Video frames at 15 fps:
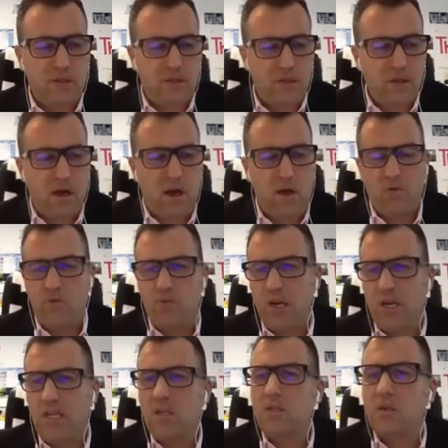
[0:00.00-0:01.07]
are ready
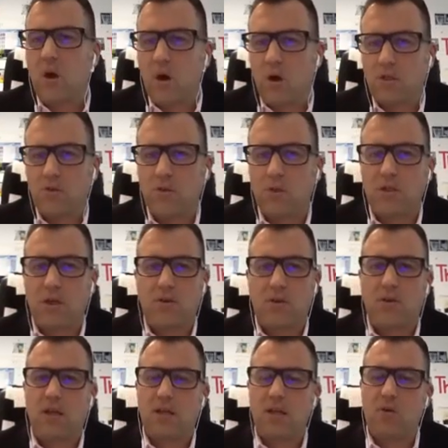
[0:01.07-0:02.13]
to talk to each other,
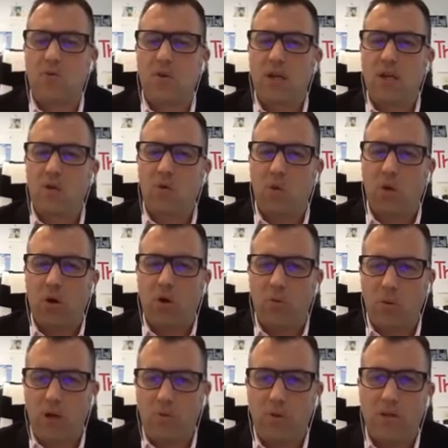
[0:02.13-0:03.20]
that they're ready to work
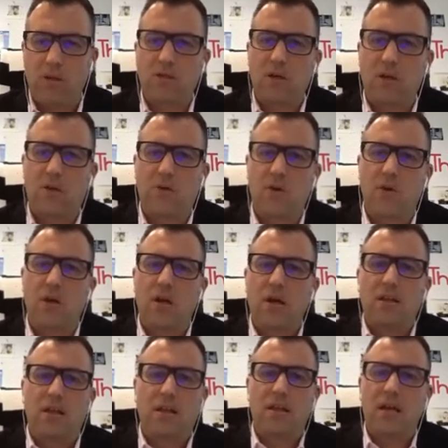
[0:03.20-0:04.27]
well with each other,
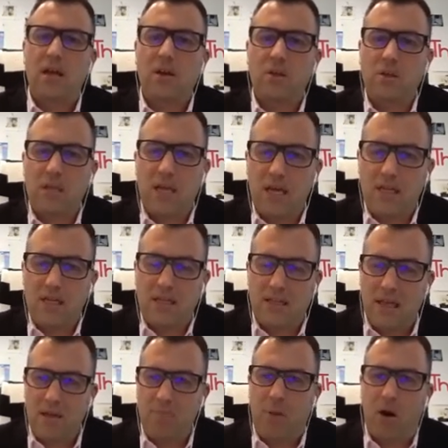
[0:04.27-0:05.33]
that they understand that
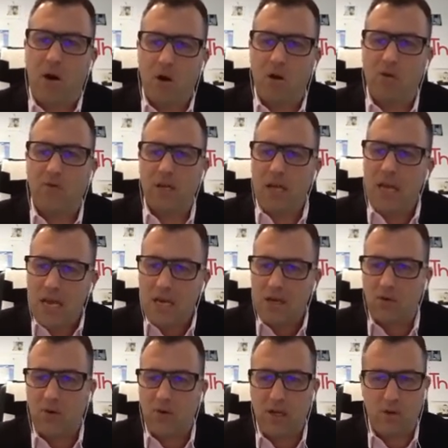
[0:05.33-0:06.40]
they're part of an
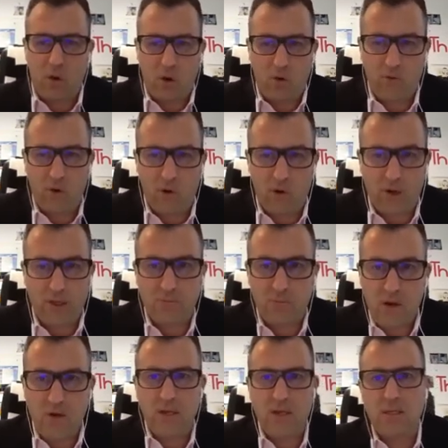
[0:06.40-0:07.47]
integrated overall
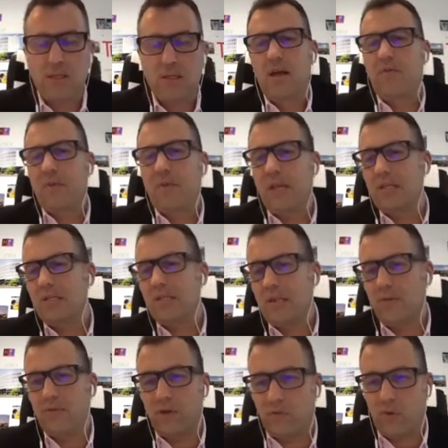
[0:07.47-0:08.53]
experience that is
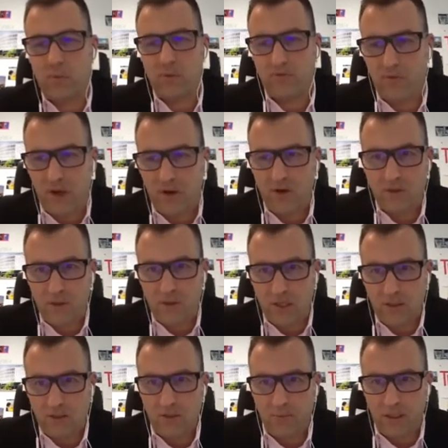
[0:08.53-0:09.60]
different from a very
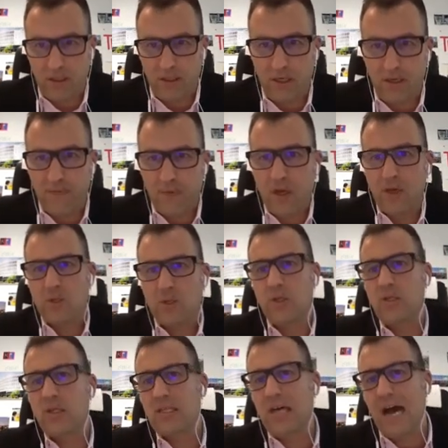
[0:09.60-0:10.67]
traditional building. So you
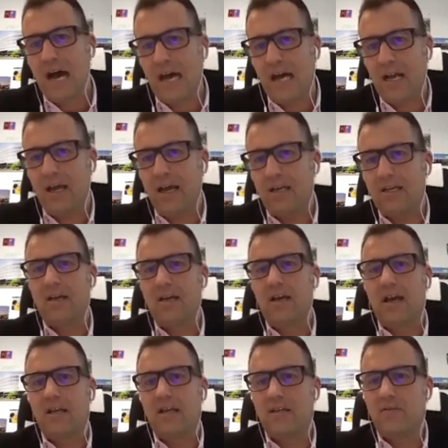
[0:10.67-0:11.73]
need to highlight
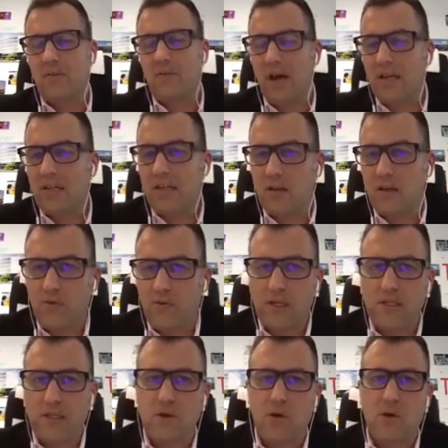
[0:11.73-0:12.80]
and define the
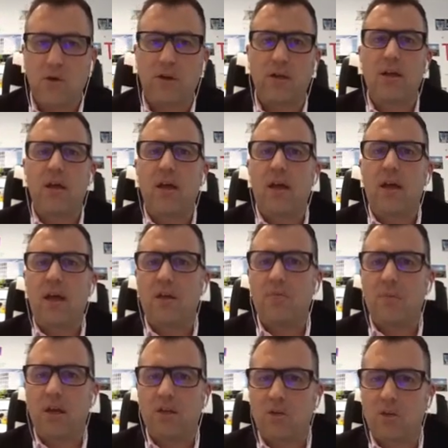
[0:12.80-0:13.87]
interfaces early and
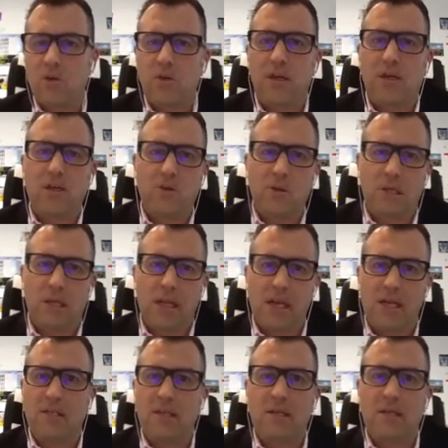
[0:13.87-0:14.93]
make sure that you're
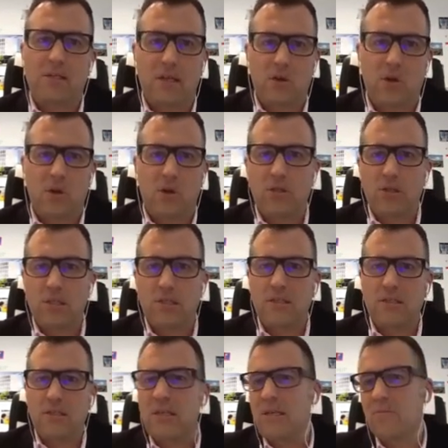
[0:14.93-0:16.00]
selecting technologies and
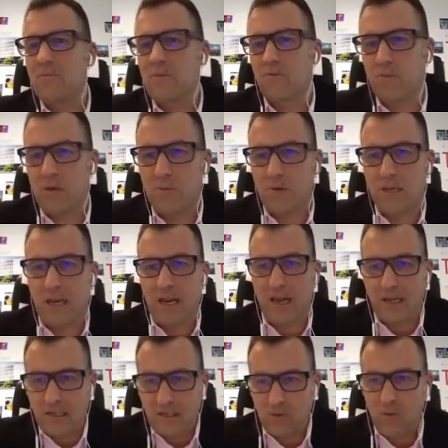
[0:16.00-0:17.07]
teams of people that like
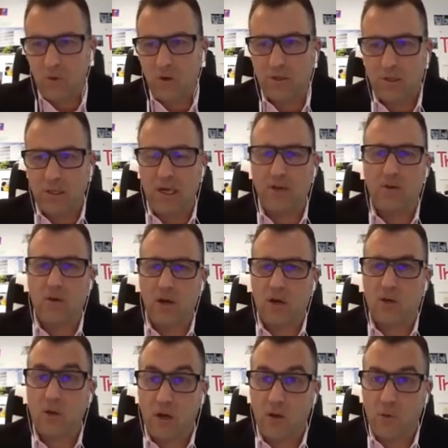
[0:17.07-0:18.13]
to work together and are good
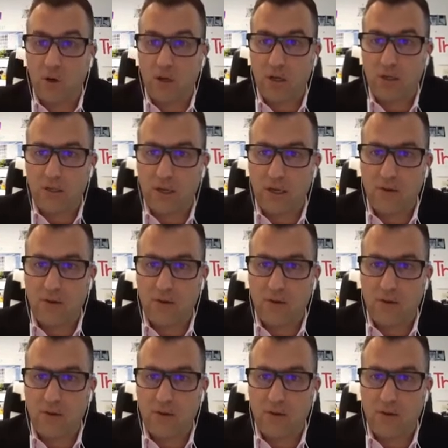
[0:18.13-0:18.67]
at working together.